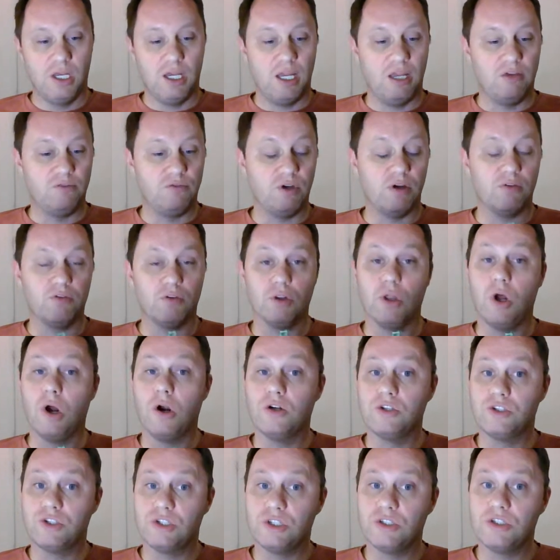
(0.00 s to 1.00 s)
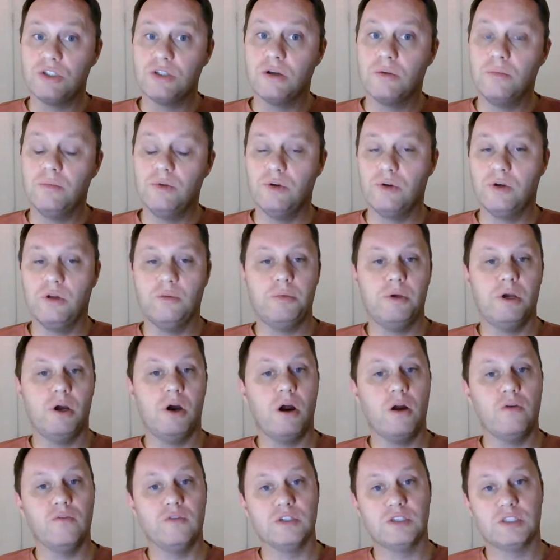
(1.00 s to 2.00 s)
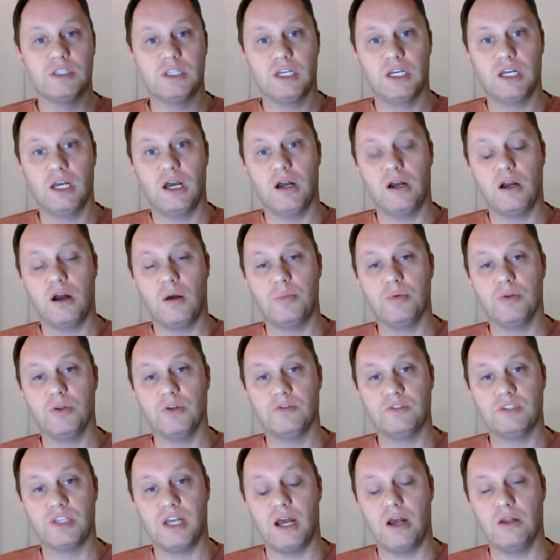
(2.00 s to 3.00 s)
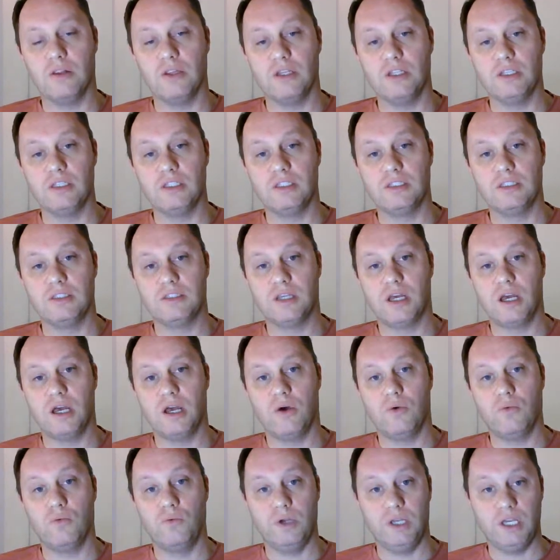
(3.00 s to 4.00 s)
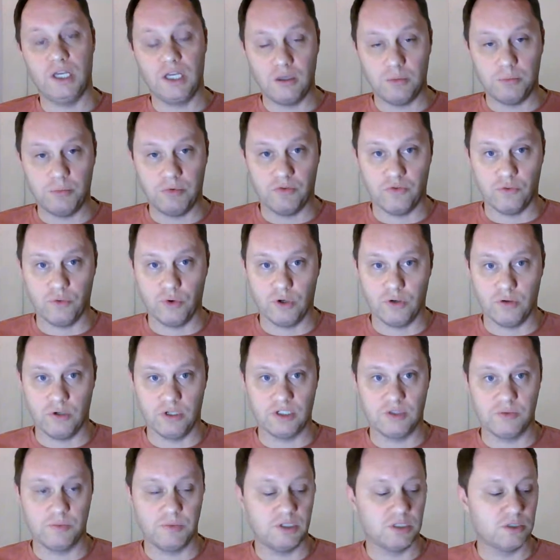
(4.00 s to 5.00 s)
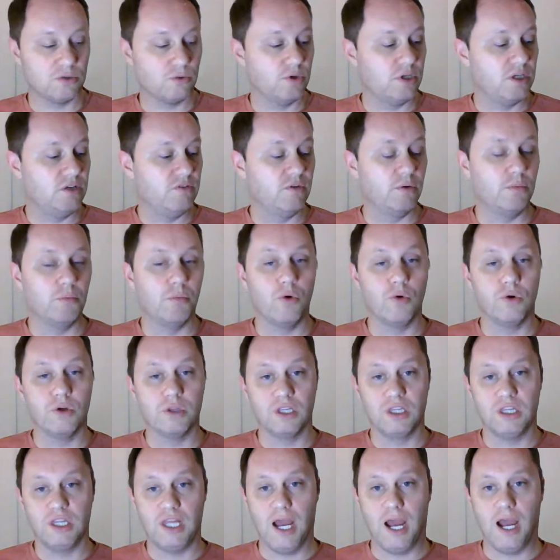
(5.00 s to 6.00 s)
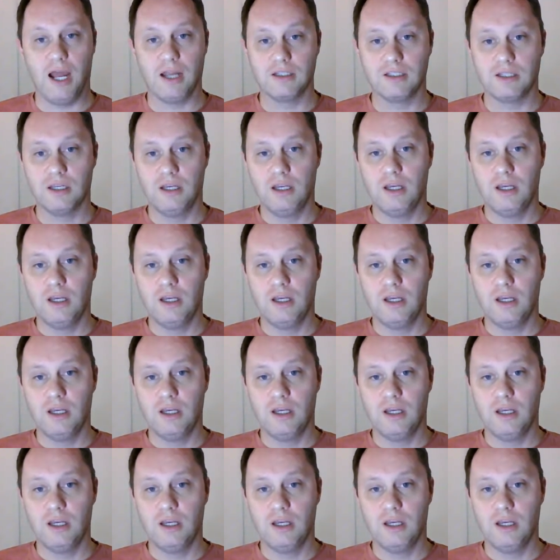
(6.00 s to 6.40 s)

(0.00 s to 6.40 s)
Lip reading: If you have a large system, you could be harvesting a couple of salads a week before Christmas or even more than that.